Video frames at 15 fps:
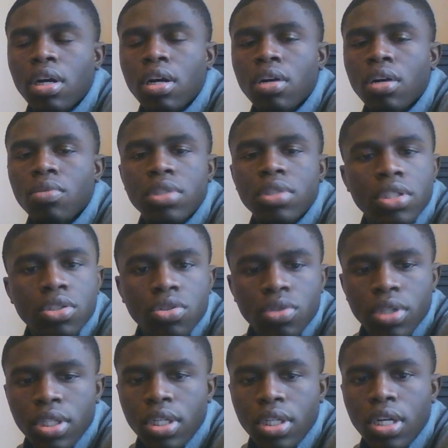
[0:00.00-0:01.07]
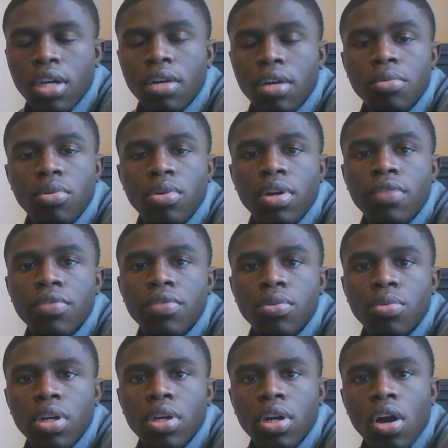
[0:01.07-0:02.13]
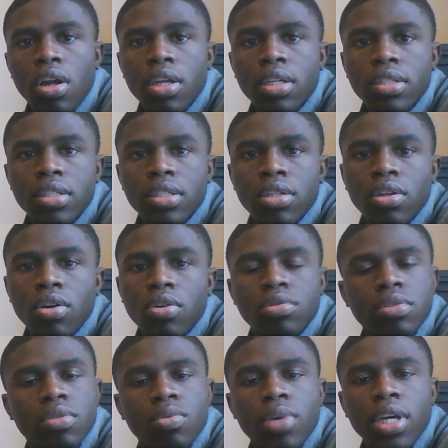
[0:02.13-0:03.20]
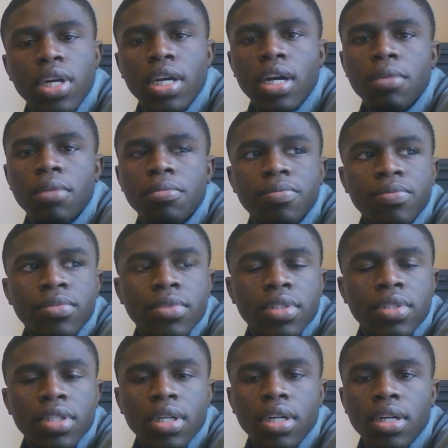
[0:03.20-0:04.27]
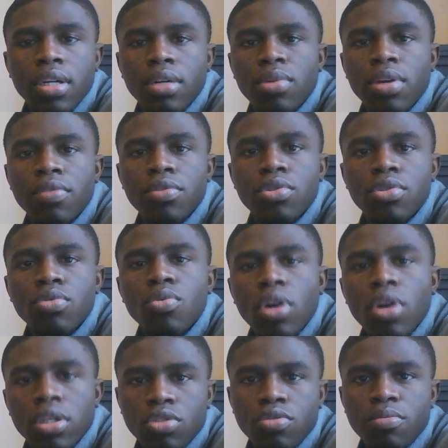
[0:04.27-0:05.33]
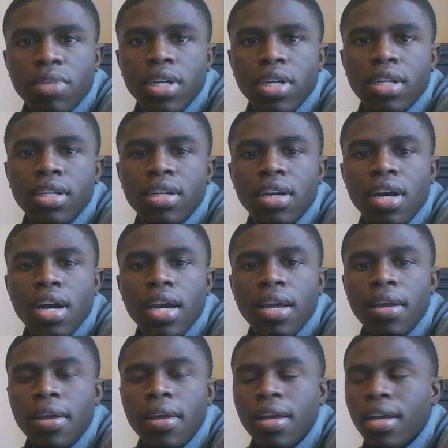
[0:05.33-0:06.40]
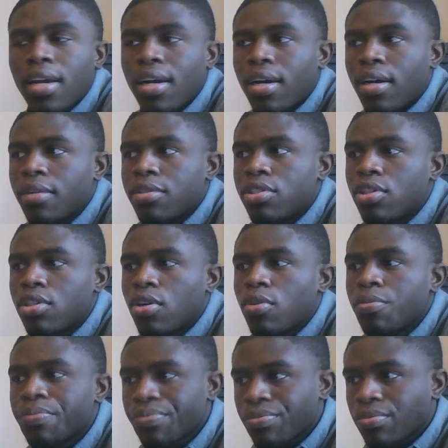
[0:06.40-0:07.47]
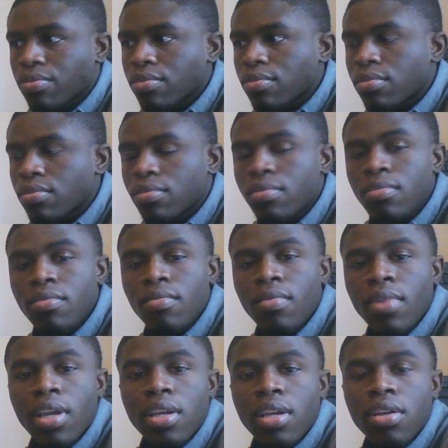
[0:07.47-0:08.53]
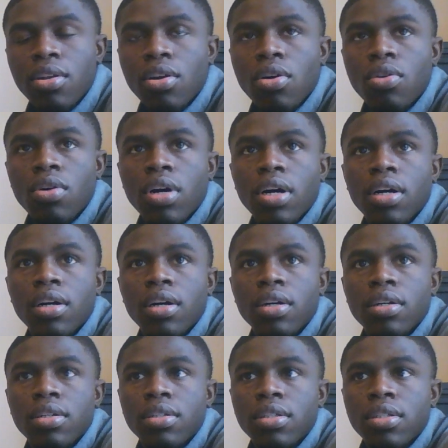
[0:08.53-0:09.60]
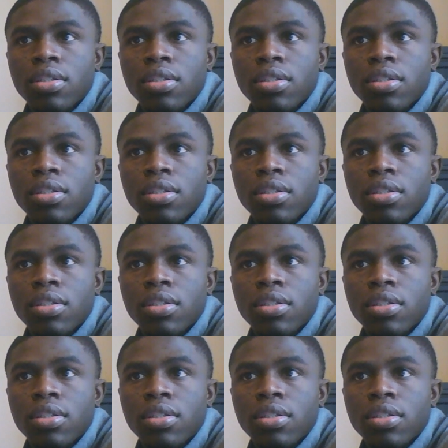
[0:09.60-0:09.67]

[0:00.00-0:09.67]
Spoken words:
residual income, or whatever you want to call it. You know, the wake up whenever you want to money. All right. So, you know,